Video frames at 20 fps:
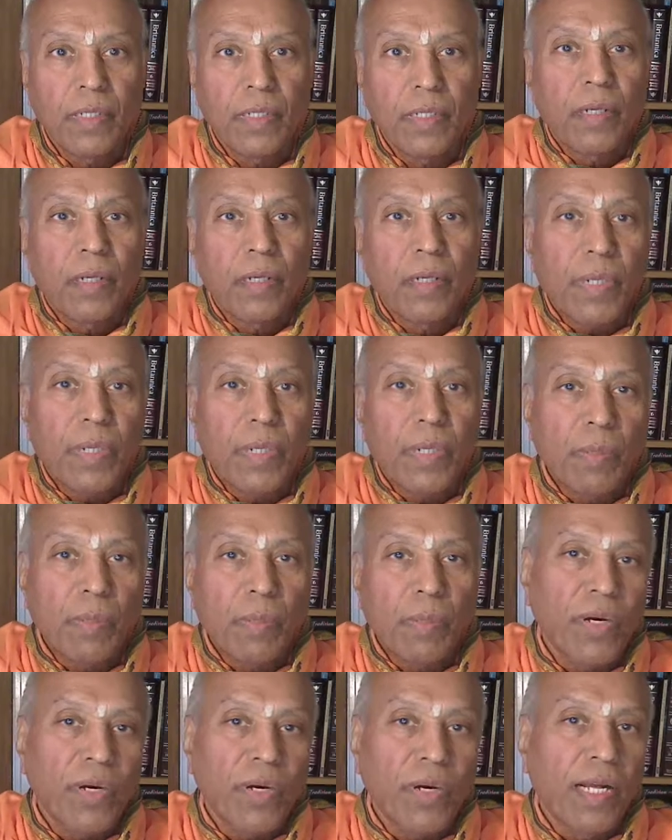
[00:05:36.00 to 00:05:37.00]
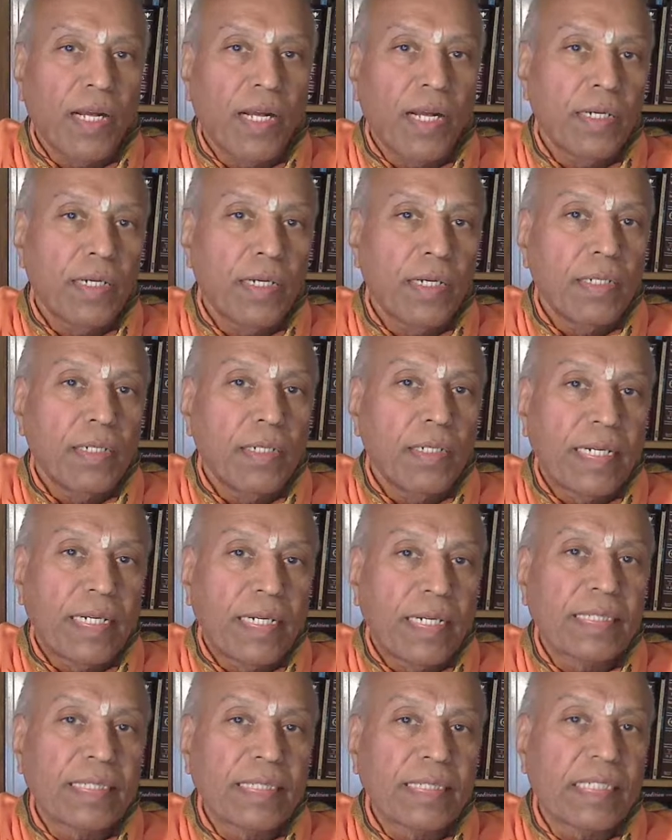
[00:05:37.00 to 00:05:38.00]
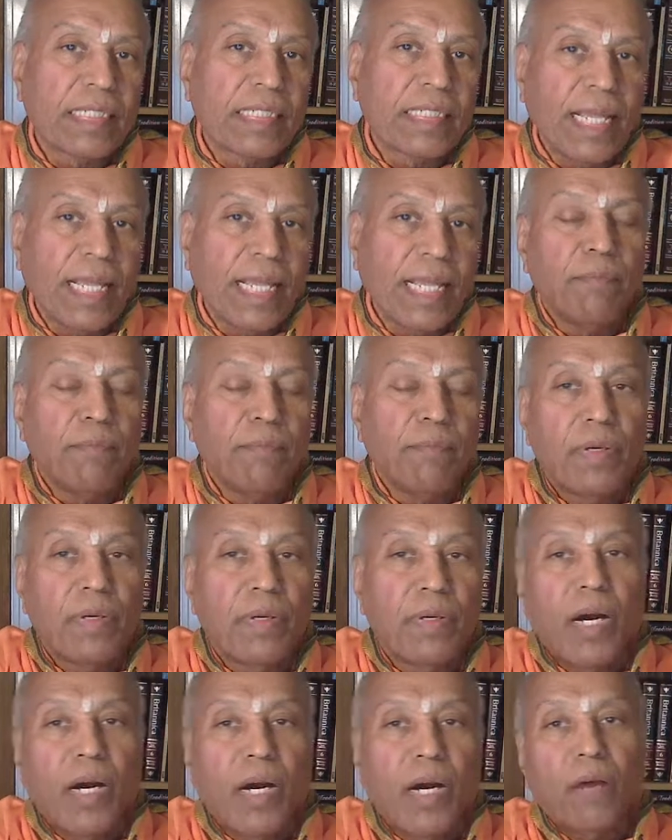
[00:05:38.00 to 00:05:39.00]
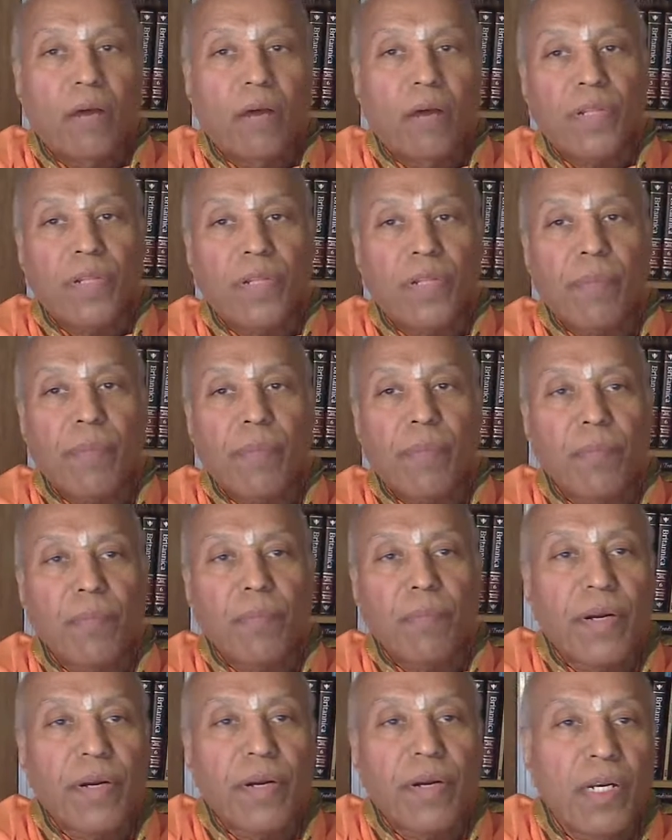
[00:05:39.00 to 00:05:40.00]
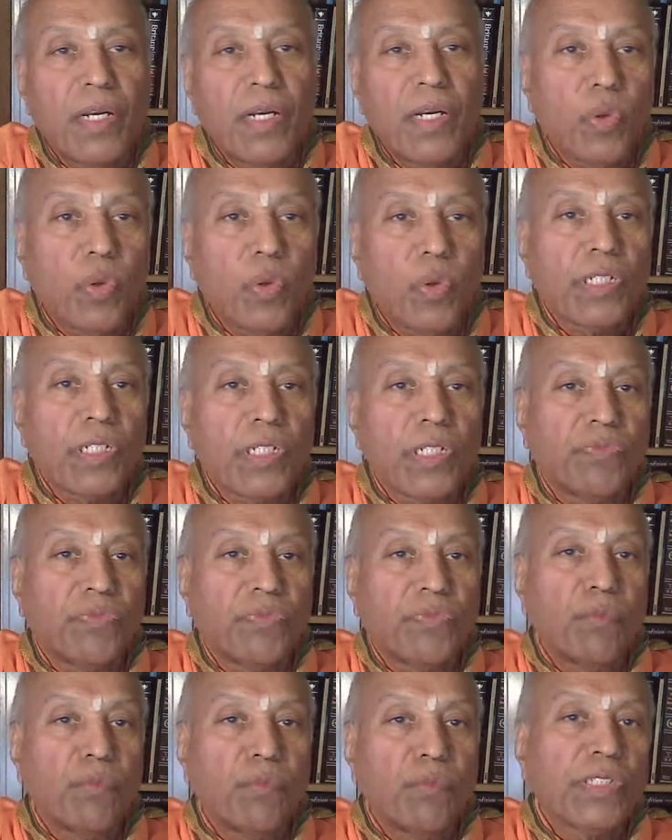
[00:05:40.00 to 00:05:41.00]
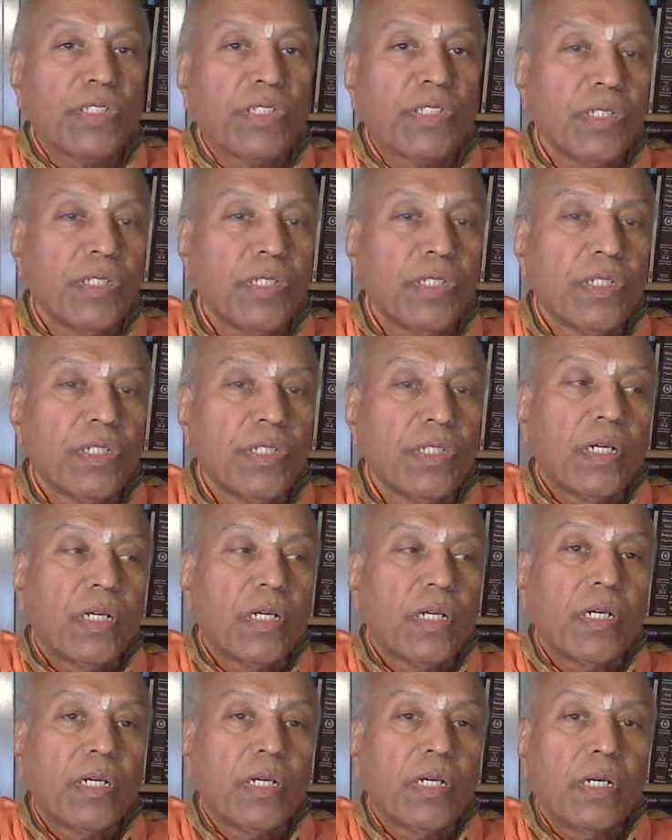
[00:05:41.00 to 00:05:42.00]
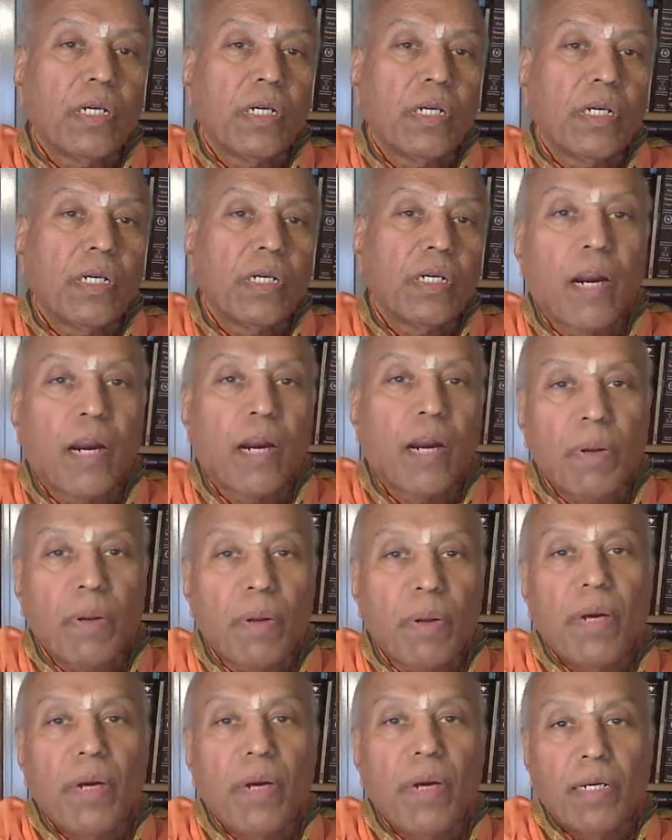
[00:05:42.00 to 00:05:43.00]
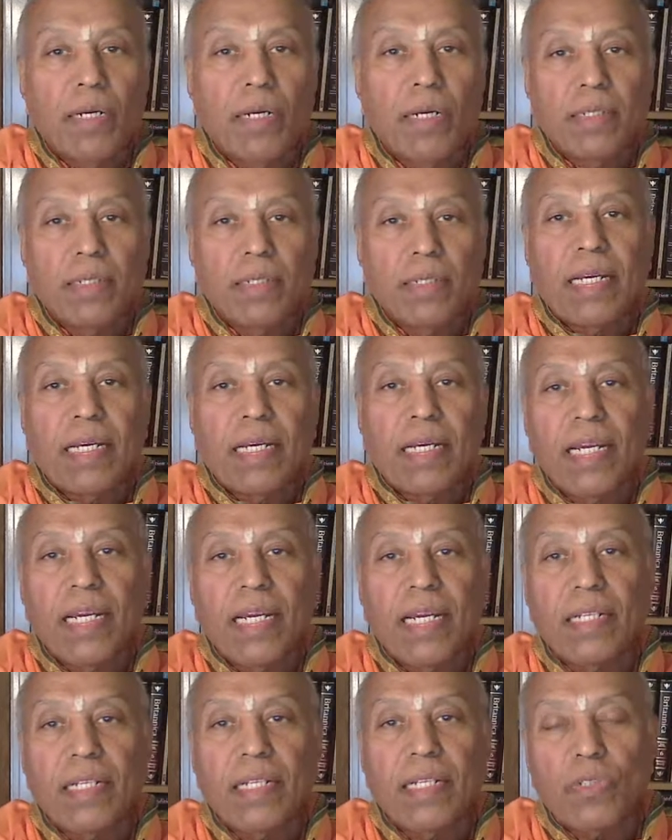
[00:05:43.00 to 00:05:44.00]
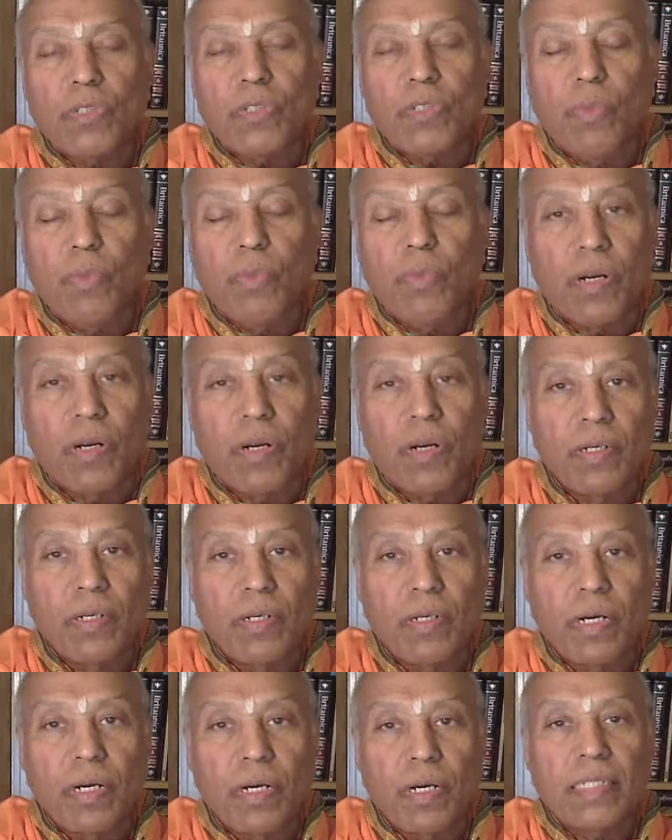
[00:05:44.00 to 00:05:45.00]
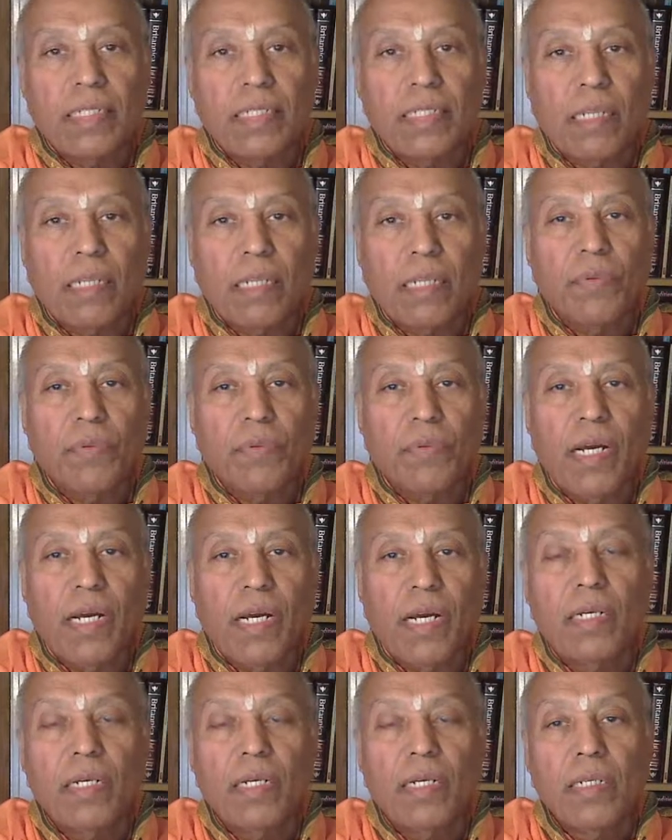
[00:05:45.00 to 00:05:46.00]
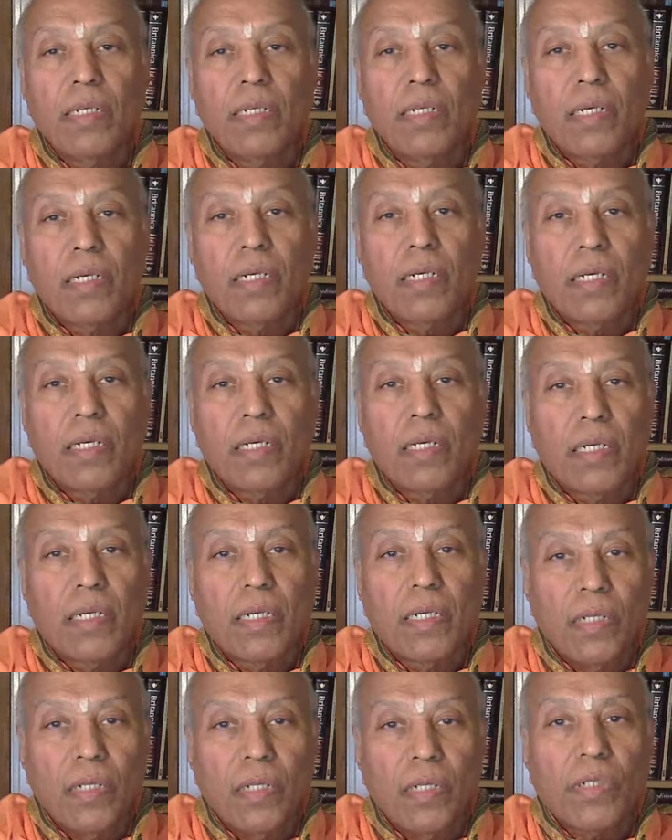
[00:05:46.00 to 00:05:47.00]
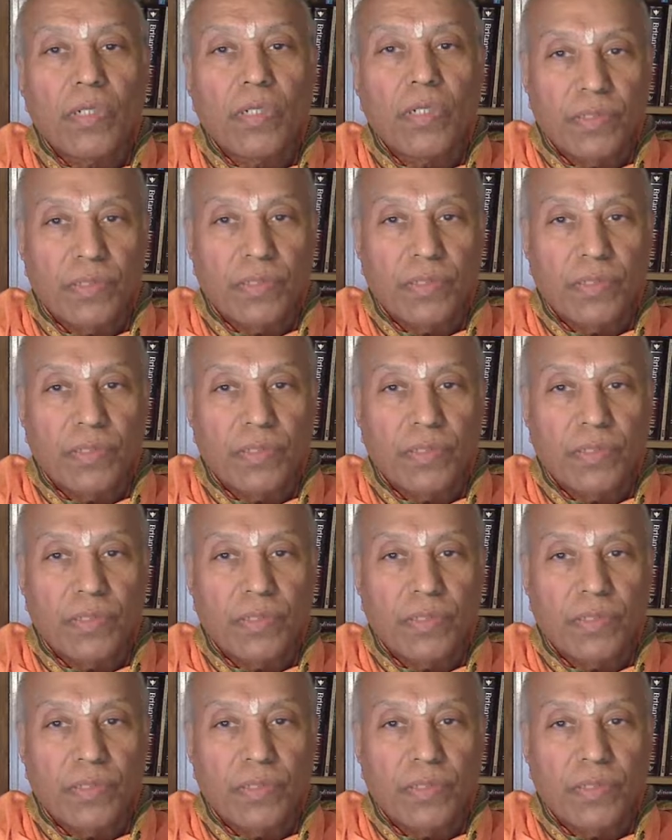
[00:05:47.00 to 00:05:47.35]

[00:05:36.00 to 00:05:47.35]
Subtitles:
Padma Purana takes its name after the primordial lotus from which Lord Brahma, the creator, was born on the top of the lotus.